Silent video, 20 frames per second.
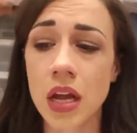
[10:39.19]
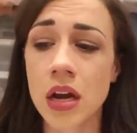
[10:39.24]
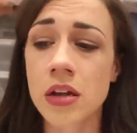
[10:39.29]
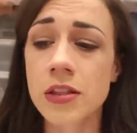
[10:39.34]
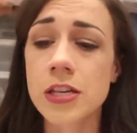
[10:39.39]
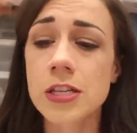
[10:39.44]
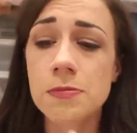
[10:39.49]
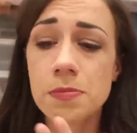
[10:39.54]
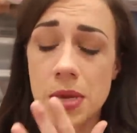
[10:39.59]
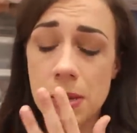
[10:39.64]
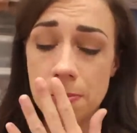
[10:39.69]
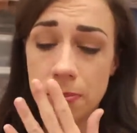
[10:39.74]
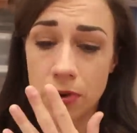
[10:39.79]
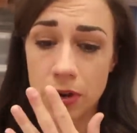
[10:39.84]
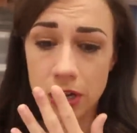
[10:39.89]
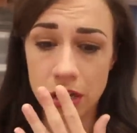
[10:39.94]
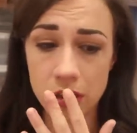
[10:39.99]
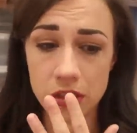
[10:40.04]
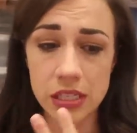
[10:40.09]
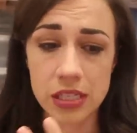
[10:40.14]
on these
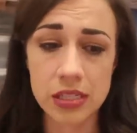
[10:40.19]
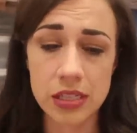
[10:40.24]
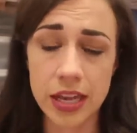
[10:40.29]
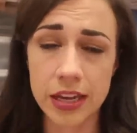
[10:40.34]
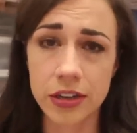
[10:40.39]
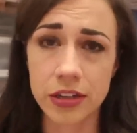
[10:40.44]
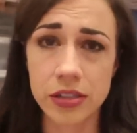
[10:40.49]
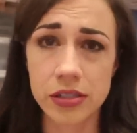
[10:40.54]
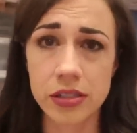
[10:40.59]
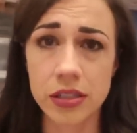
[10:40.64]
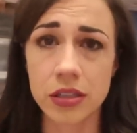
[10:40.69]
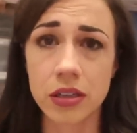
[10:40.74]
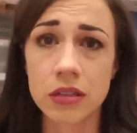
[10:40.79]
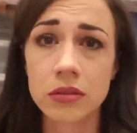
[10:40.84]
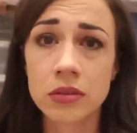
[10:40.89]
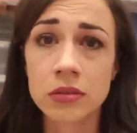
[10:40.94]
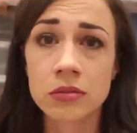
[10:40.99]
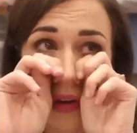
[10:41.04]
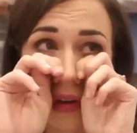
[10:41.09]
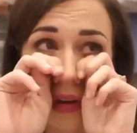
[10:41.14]
people and on these letters and
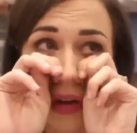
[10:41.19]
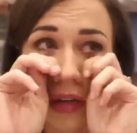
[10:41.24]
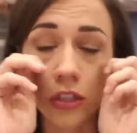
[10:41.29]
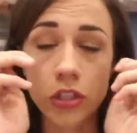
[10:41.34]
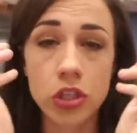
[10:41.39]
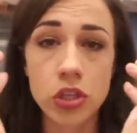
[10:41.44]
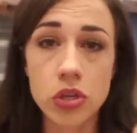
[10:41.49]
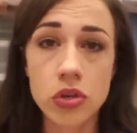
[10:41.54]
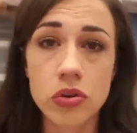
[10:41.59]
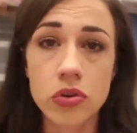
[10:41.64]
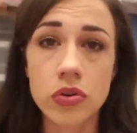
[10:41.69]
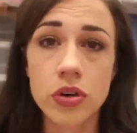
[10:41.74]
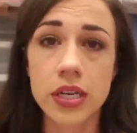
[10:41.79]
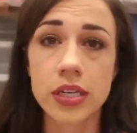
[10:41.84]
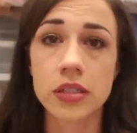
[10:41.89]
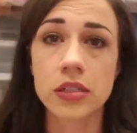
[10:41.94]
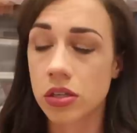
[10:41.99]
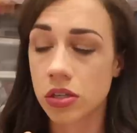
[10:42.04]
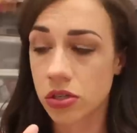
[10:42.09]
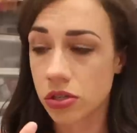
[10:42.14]
on you
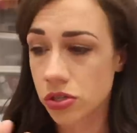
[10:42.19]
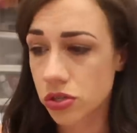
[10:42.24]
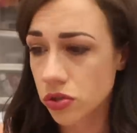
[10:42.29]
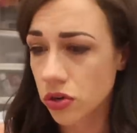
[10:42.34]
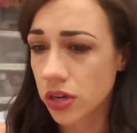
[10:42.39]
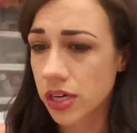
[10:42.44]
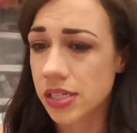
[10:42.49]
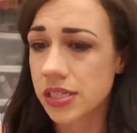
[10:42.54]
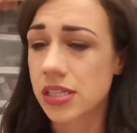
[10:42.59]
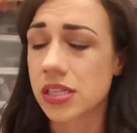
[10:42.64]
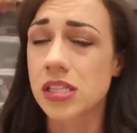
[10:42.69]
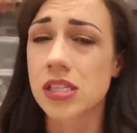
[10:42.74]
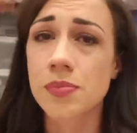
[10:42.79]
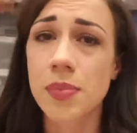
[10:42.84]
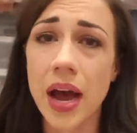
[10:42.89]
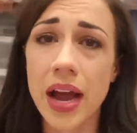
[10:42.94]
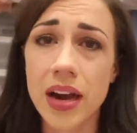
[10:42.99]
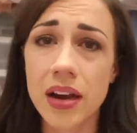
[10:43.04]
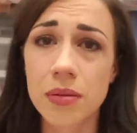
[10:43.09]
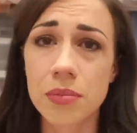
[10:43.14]
and your stories
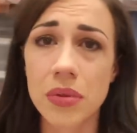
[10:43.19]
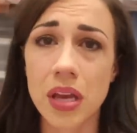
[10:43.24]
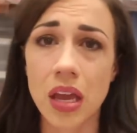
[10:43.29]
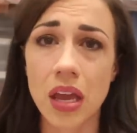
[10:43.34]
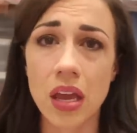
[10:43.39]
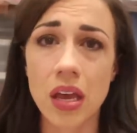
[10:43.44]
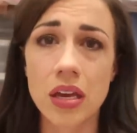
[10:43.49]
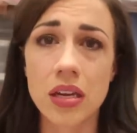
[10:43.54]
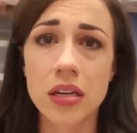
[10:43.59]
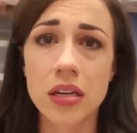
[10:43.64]
inspire me